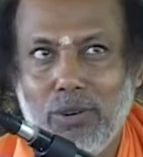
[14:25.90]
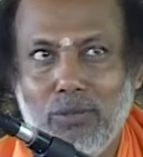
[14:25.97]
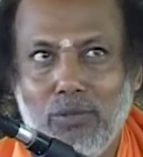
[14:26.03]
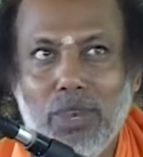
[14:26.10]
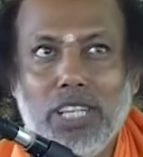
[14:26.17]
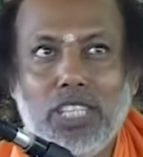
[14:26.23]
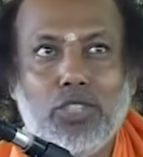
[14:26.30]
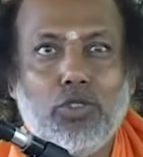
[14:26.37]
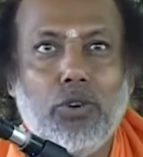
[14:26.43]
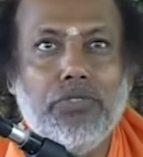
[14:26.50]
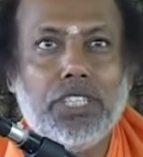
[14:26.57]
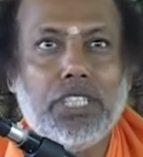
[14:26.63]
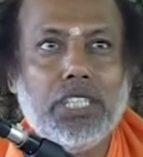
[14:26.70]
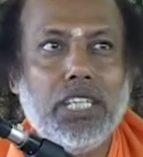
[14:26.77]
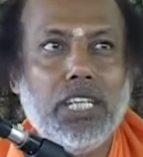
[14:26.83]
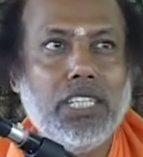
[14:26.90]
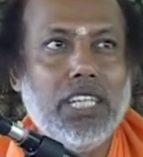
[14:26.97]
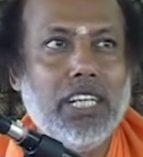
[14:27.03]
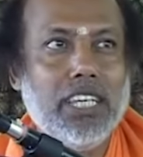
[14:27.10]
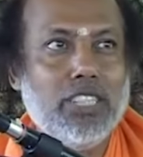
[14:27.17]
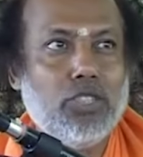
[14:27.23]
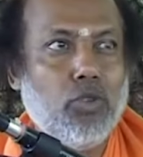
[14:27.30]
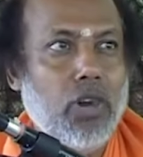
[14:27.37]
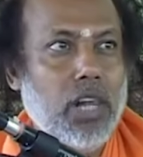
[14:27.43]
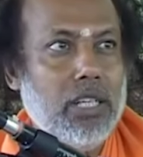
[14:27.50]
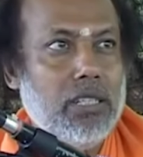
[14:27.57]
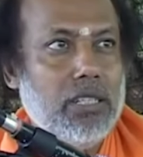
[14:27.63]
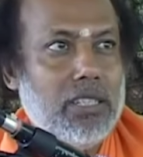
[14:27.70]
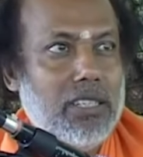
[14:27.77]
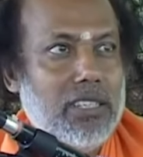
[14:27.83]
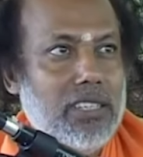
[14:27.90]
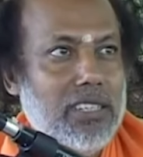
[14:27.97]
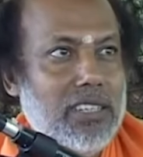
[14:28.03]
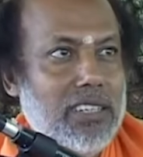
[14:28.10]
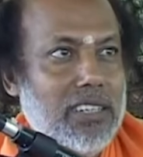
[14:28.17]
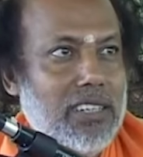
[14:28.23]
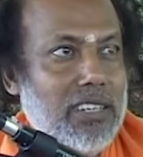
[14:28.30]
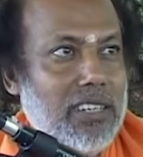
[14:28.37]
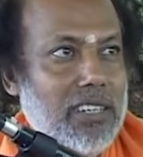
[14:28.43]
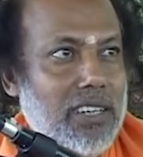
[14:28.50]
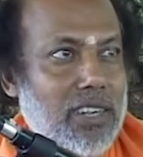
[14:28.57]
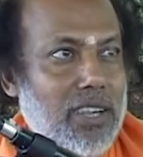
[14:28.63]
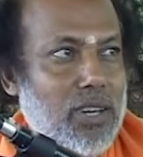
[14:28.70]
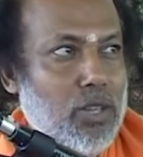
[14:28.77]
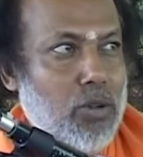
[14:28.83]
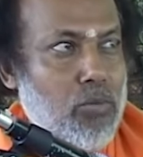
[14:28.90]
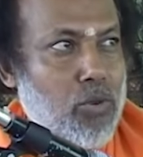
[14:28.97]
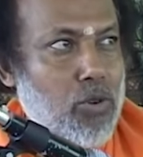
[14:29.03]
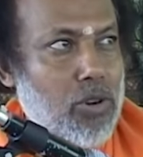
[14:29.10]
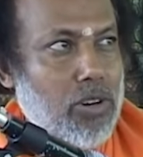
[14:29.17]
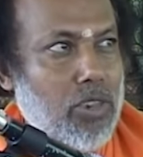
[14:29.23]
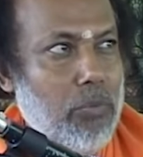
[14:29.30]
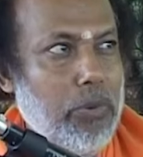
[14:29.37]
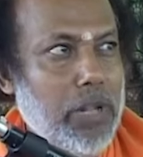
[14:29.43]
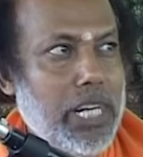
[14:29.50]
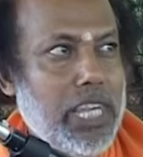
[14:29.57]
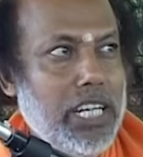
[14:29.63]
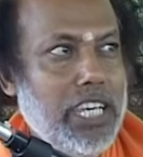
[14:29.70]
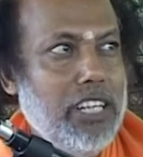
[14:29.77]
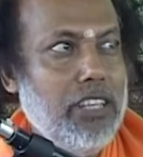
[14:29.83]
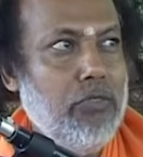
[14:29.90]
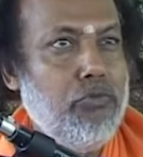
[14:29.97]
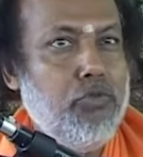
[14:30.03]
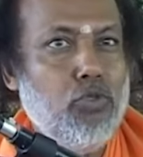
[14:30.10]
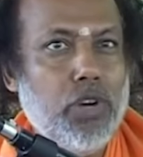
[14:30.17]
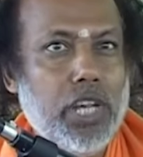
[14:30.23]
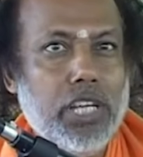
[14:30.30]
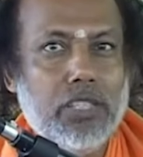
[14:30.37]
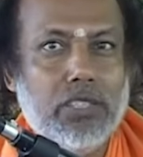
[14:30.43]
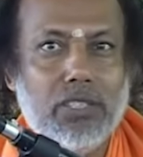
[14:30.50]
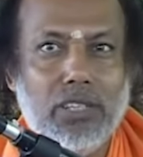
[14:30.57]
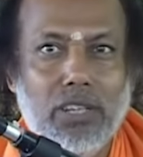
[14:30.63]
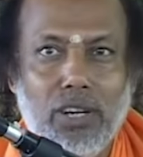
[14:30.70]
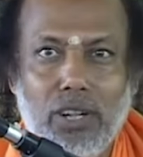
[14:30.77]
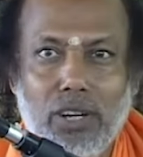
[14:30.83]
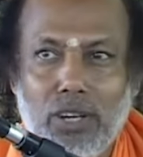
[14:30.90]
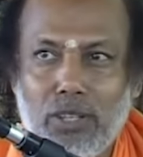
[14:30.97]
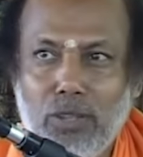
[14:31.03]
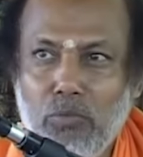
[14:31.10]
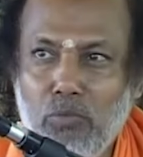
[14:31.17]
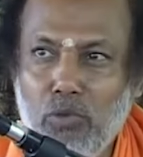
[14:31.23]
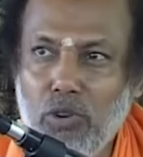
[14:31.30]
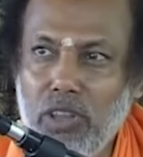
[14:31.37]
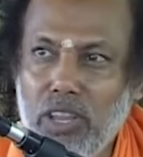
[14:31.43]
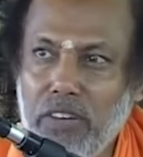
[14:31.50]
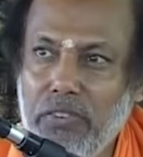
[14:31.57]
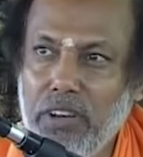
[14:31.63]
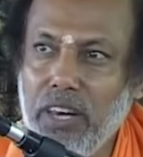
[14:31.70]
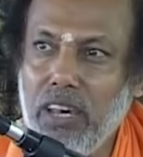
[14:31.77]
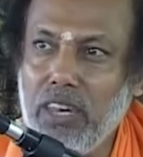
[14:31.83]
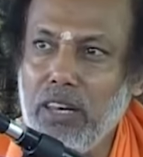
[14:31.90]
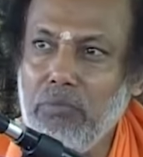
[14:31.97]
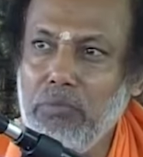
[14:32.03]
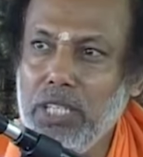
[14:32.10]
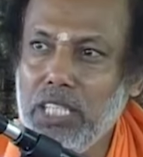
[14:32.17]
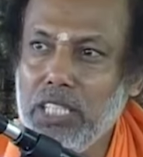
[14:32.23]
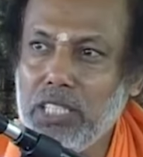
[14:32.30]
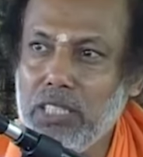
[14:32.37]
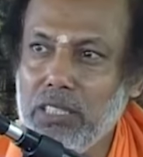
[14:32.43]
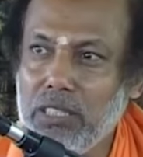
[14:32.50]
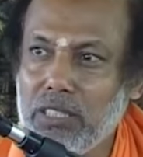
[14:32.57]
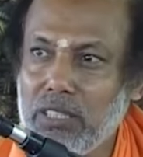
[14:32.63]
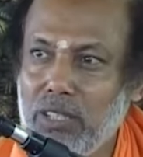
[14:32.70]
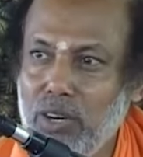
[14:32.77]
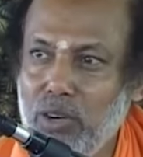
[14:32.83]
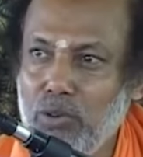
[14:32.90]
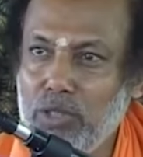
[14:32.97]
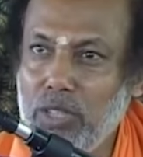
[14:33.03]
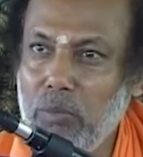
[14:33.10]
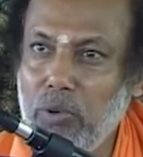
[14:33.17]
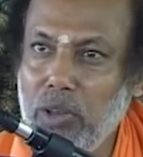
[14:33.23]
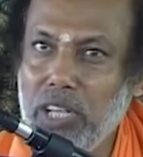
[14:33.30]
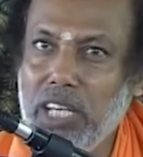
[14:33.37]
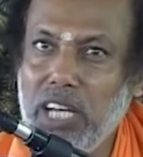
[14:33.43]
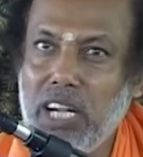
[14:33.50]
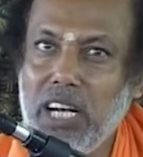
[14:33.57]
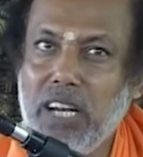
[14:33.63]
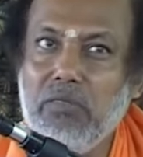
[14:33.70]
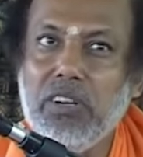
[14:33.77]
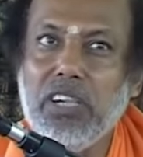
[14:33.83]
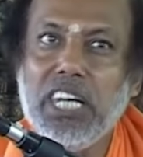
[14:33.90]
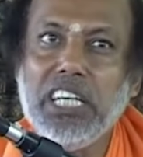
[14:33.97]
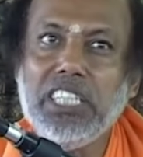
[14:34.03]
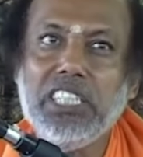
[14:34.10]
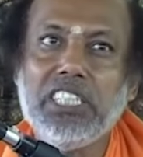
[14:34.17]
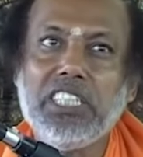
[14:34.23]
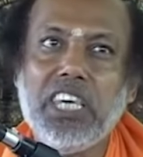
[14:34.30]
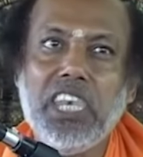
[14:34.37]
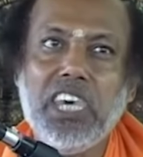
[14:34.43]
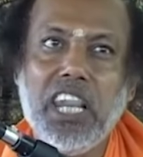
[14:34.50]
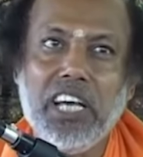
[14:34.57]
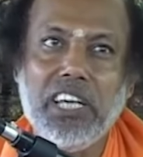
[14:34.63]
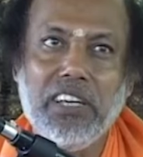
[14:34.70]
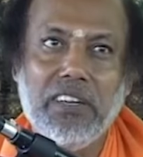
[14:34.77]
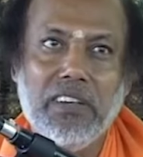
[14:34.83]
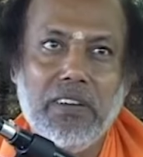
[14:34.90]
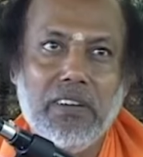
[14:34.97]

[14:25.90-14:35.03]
What is sophisticated restaurant? The more complicated the food is, the more difficult combinations which the body can never digest and die.